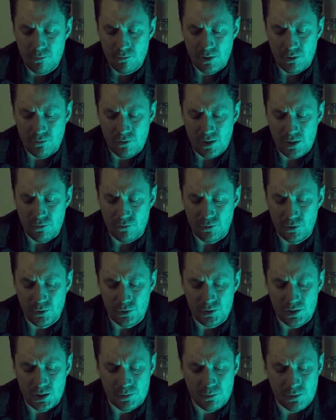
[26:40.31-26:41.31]
My wife
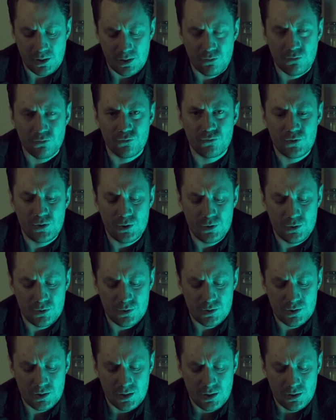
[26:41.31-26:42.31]
looked at me,
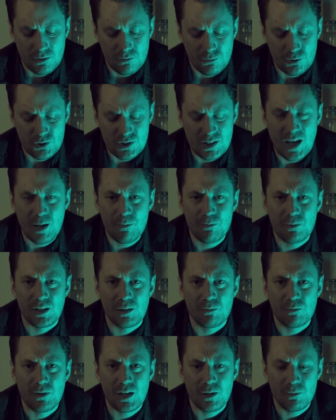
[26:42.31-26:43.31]
confused. "What's
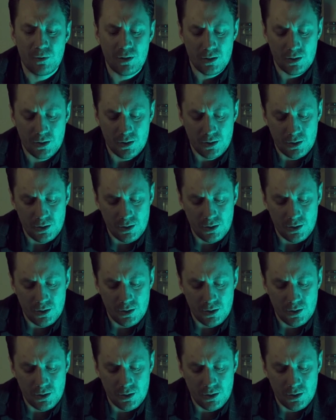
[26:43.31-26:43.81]
happening, baby?"